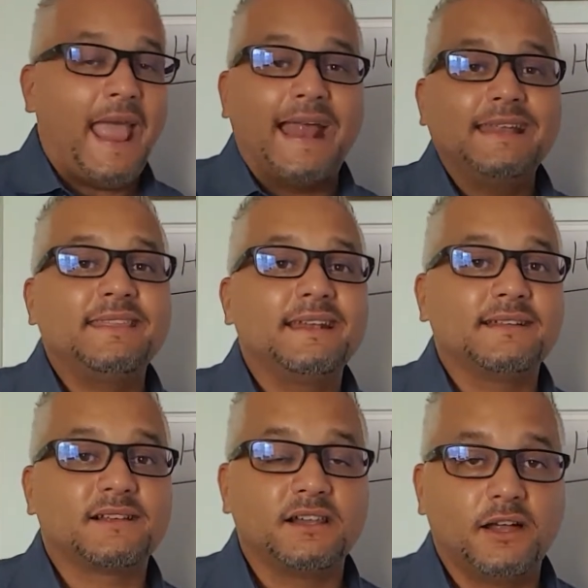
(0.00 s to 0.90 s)
Anything
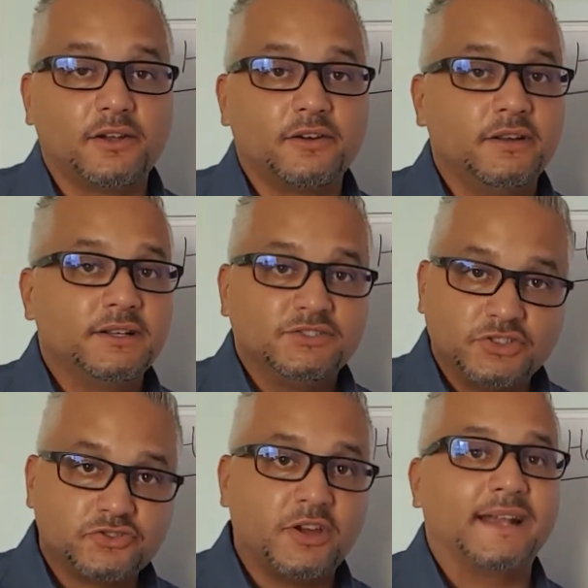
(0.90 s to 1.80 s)
that's clutter,
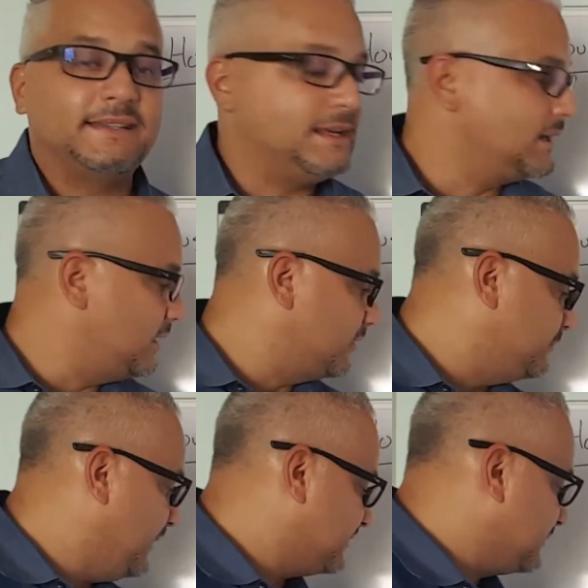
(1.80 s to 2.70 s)
just try to declutter as
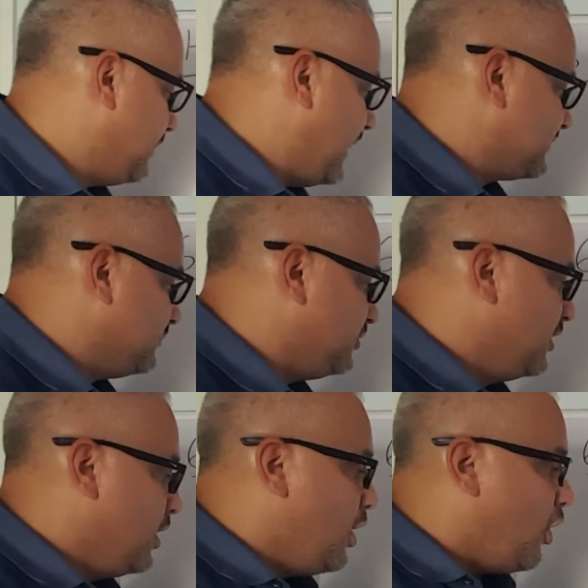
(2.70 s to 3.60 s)
best as
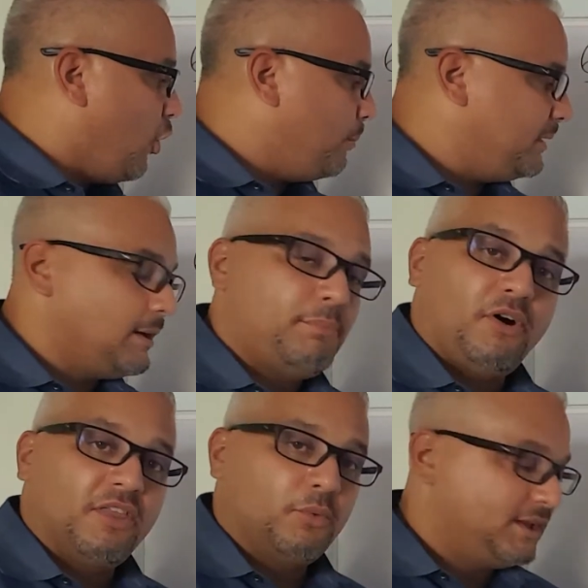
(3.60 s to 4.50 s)
possible. Open up
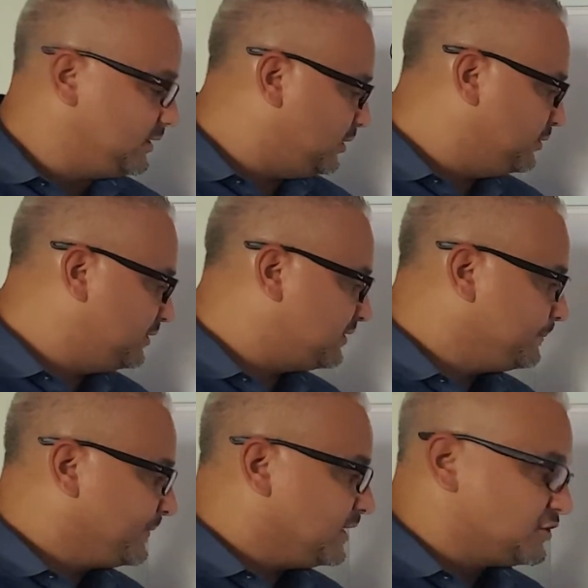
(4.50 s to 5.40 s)
all the
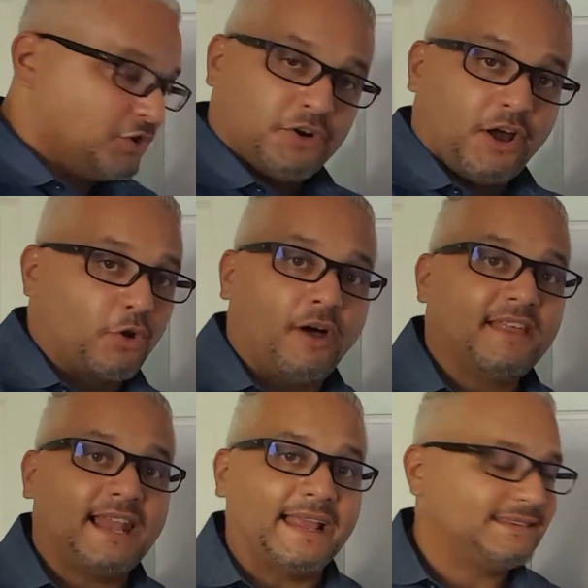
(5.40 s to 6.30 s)
windows, turn on all
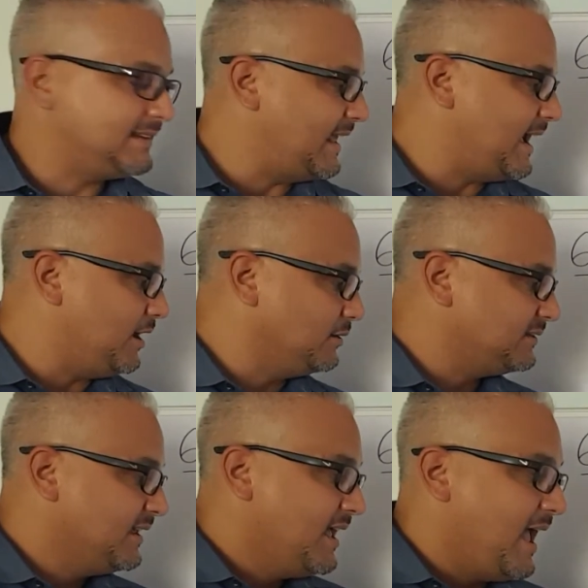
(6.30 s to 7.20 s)
the lights in the
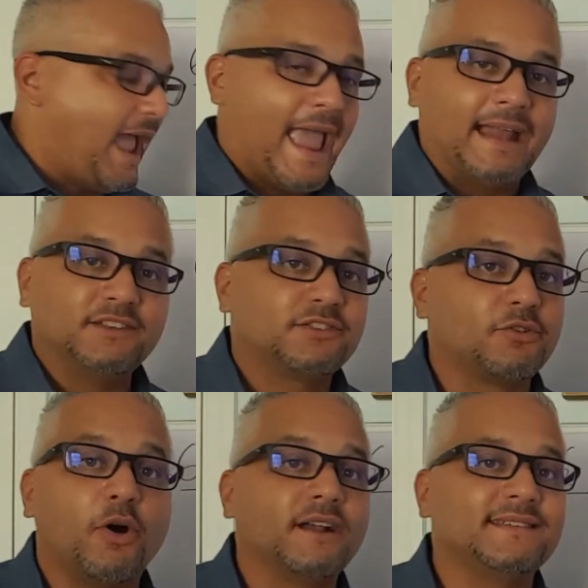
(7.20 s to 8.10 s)
house, and
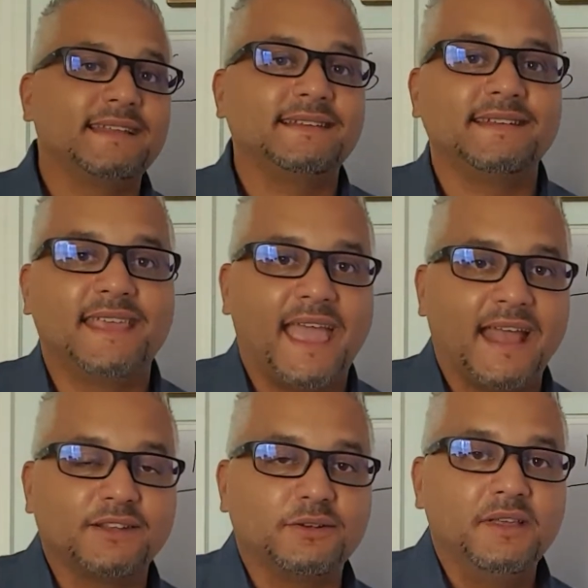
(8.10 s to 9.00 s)
throw on a scented
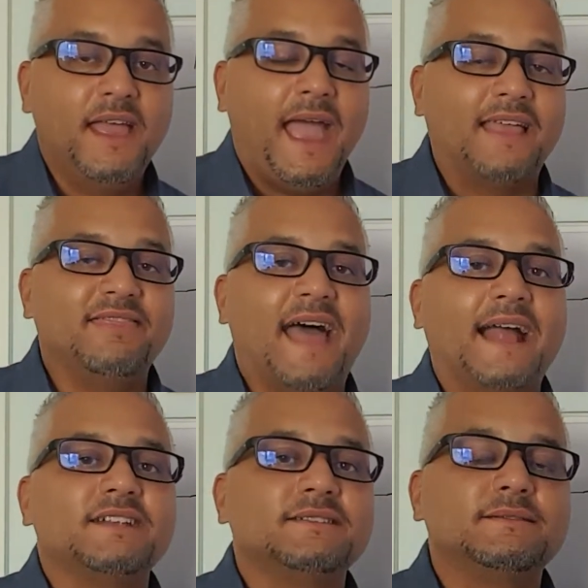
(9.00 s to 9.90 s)
candle. And
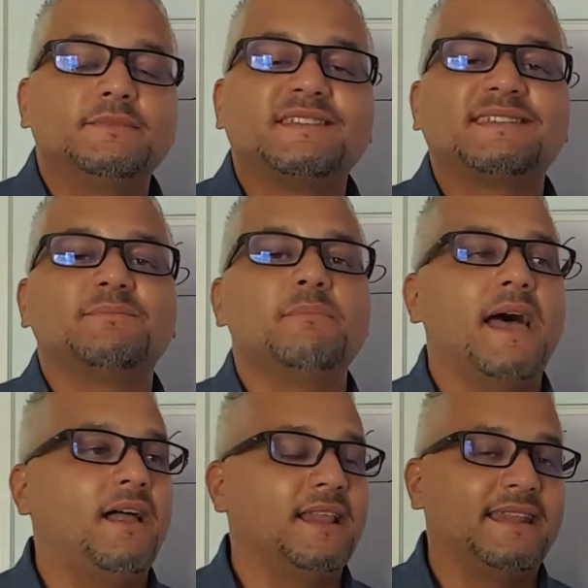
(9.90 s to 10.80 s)
that
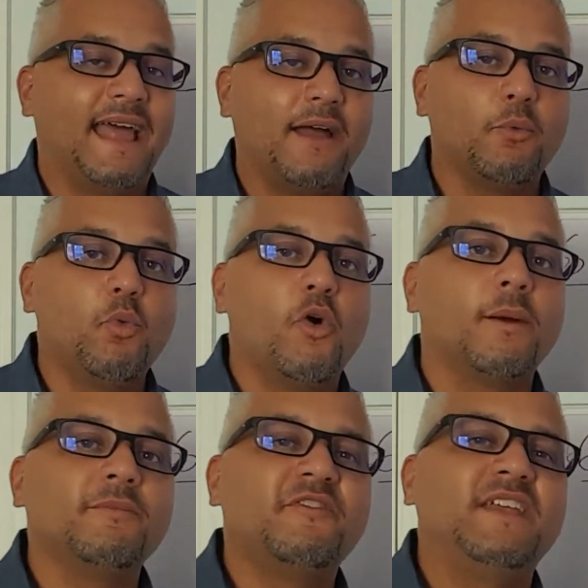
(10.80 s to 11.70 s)
smell and that
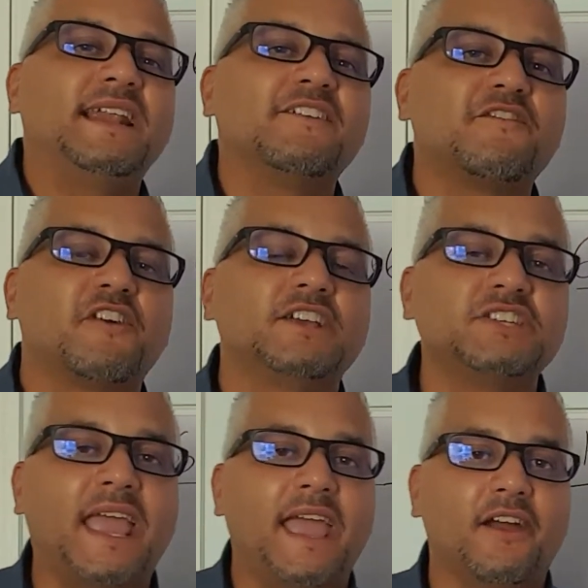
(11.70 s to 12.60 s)
warm feeling,
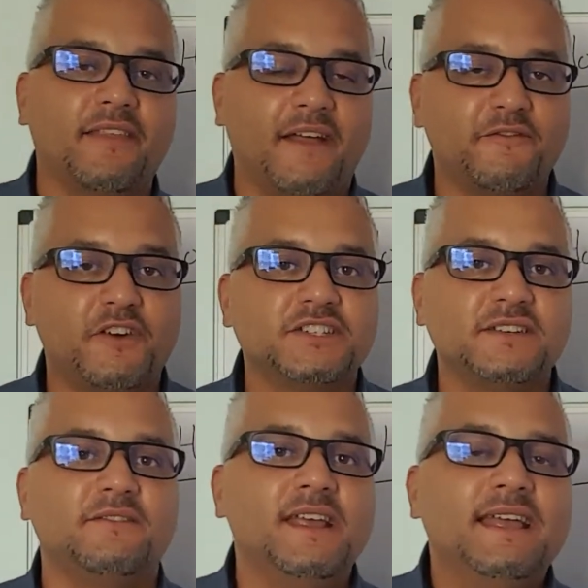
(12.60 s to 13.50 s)
fresh air,
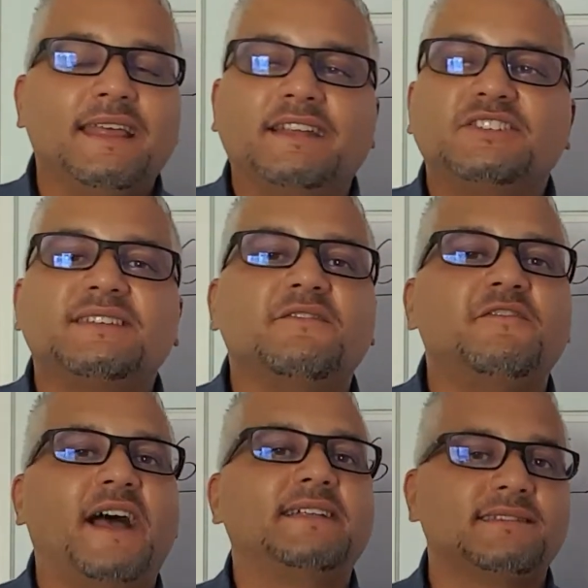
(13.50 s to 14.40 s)
it just
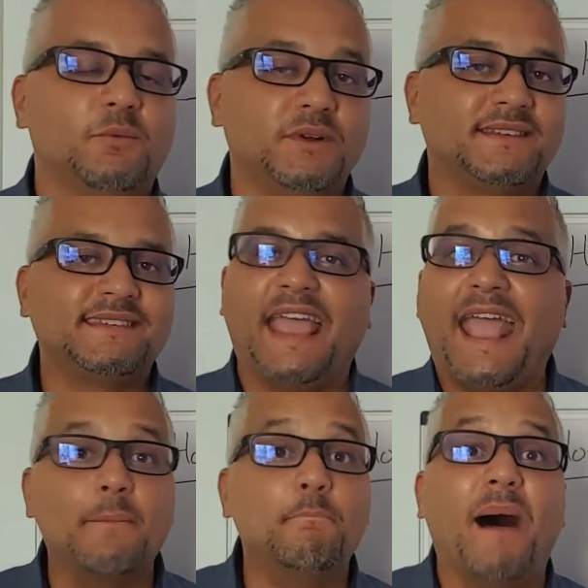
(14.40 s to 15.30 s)
invites someone to say,
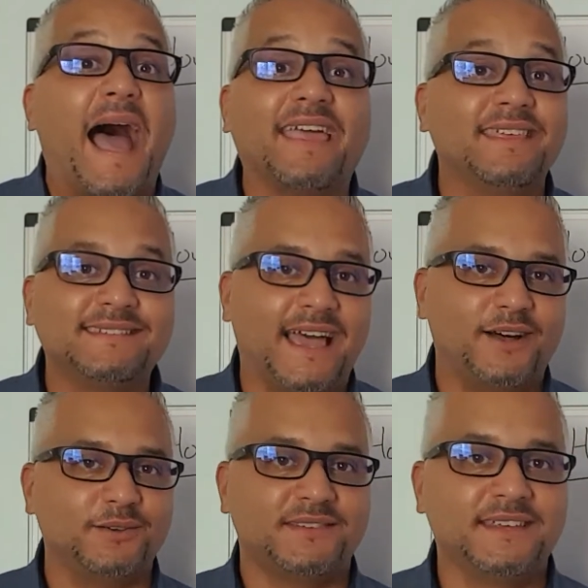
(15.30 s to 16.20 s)
hey, buy this
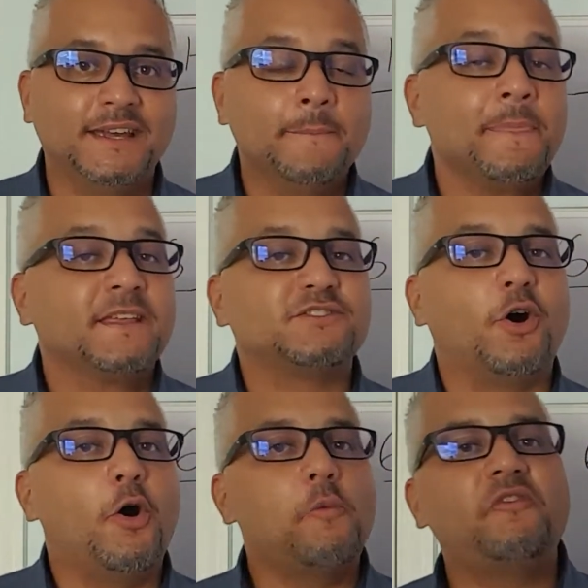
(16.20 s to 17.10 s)
house. So
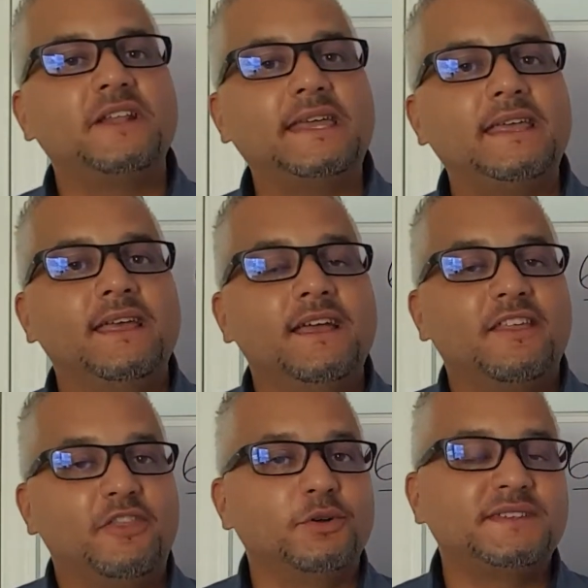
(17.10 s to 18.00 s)
hopefully
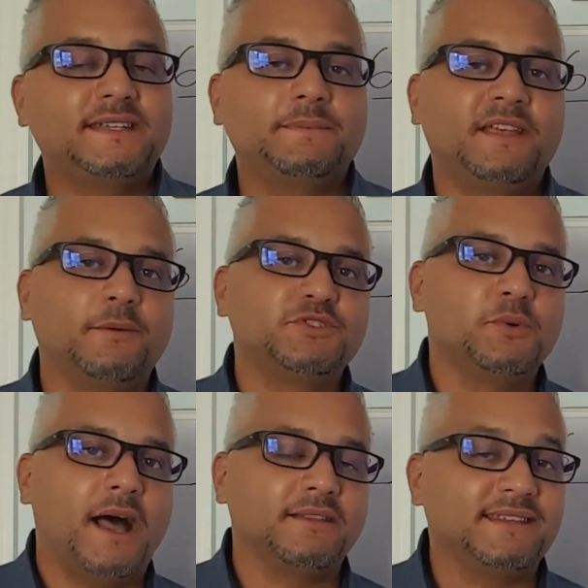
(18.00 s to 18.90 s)
those tips helped
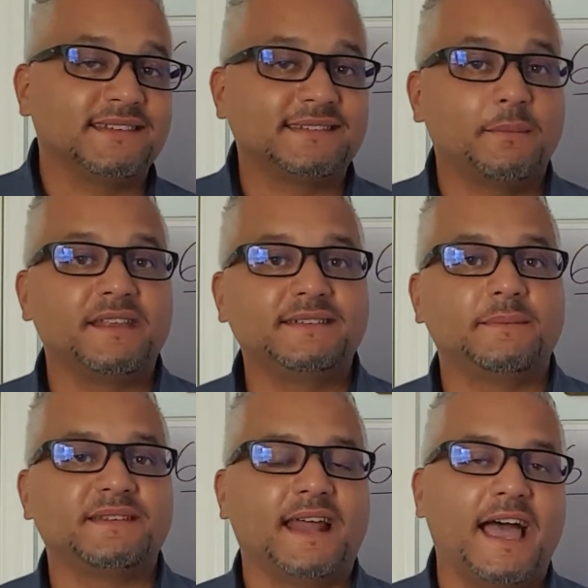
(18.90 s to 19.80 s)
you out. These are some of the
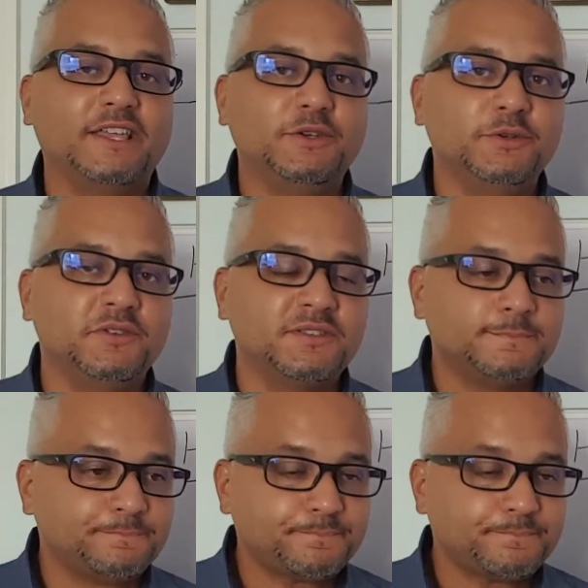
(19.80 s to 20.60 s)
tips that I use.